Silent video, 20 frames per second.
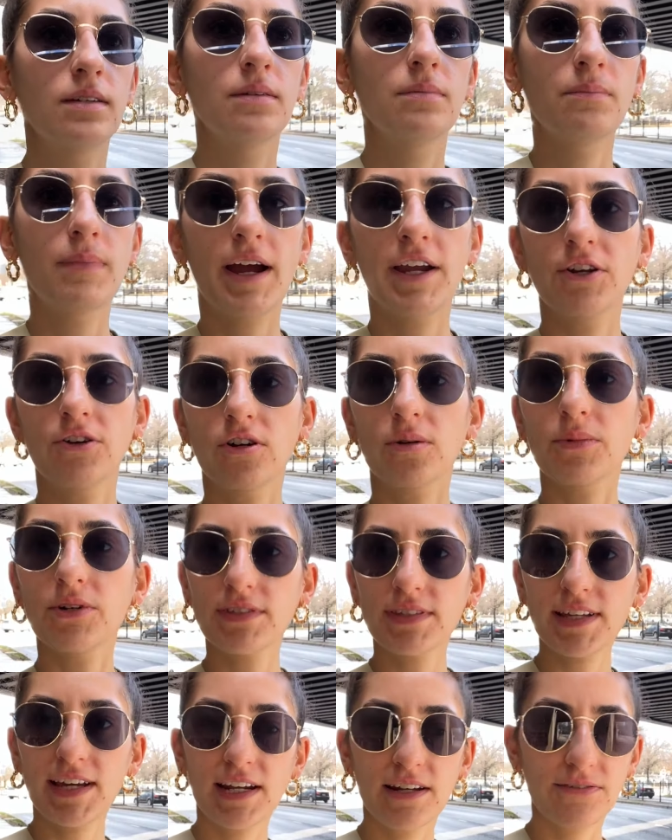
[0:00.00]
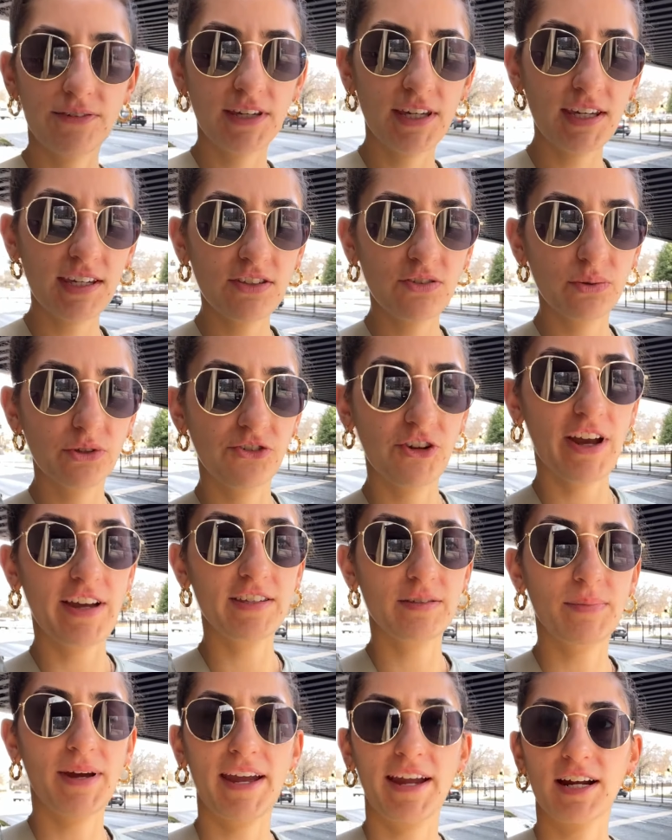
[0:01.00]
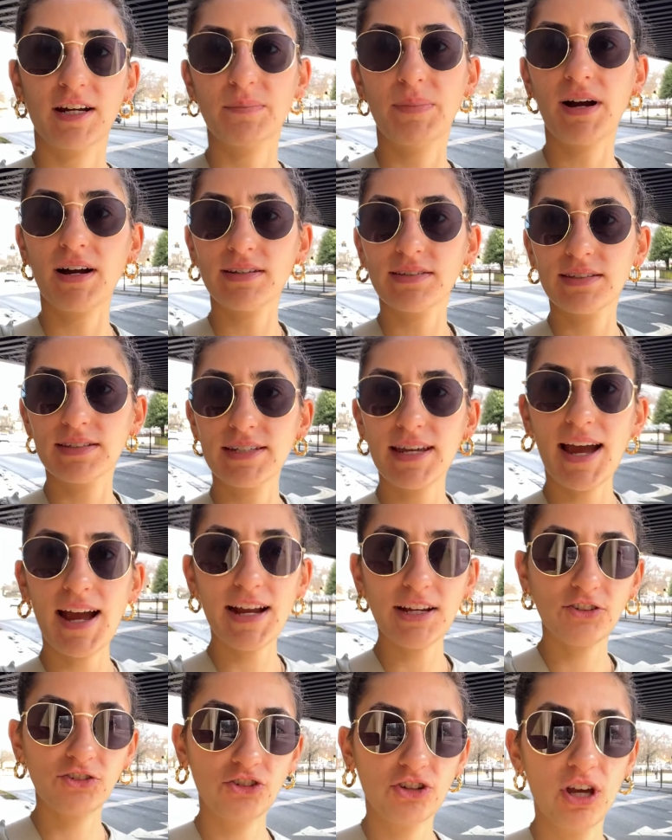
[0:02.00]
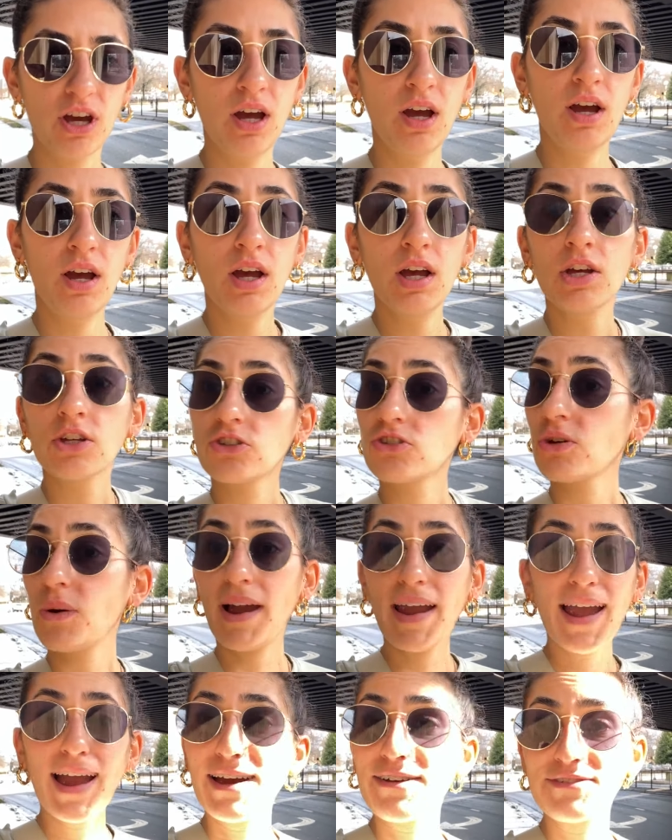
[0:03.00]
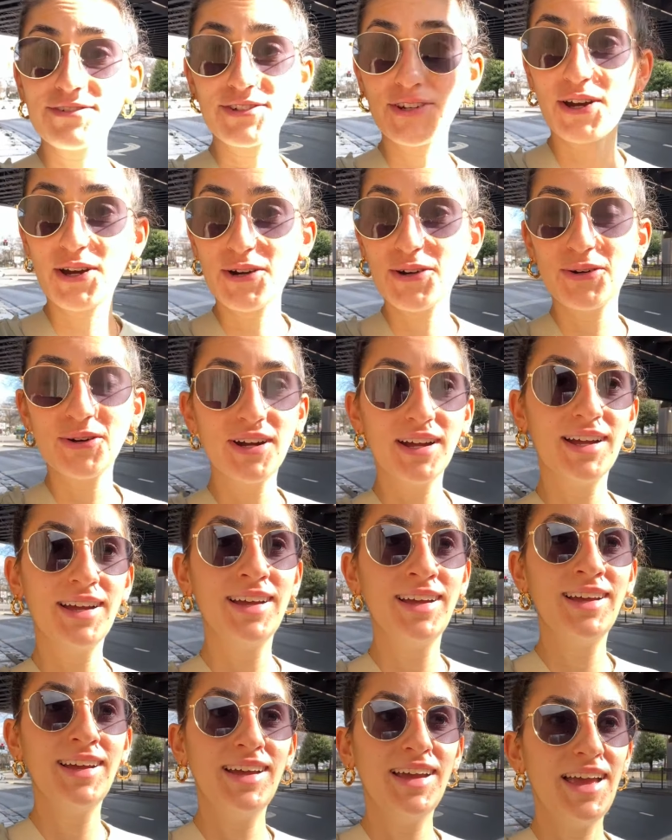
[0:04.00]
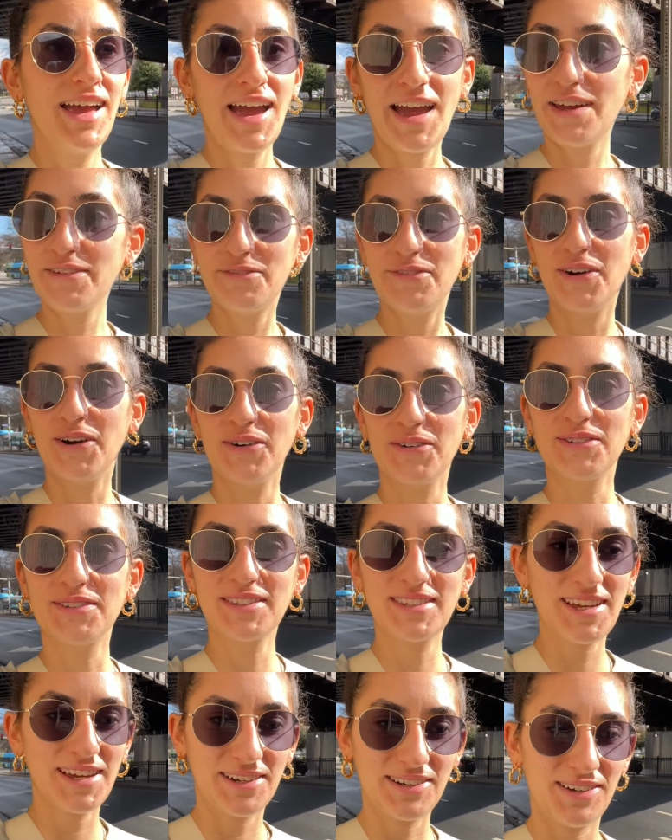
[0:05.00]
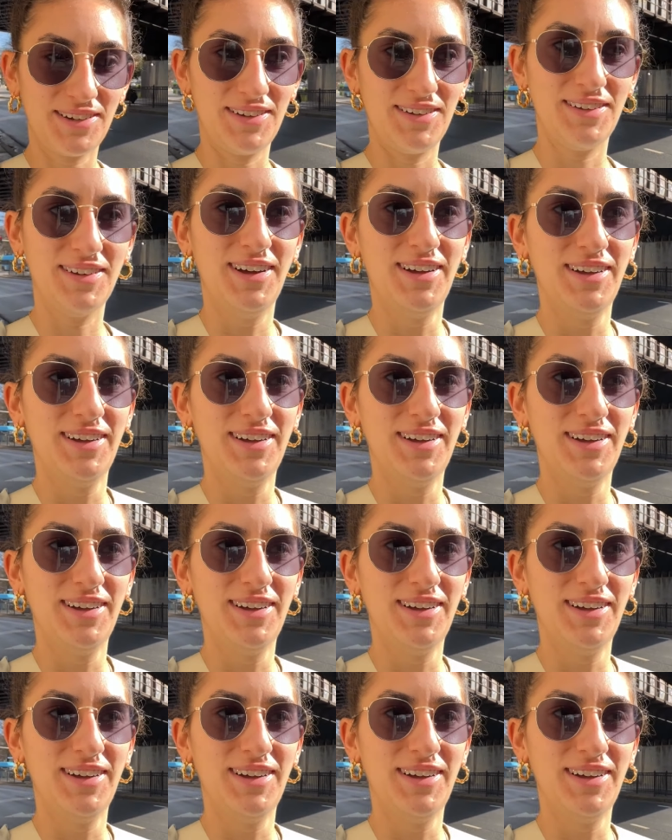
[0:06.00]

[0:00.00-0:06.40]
my normal set of keys, which has my AirPods attached. So I have no headphones at all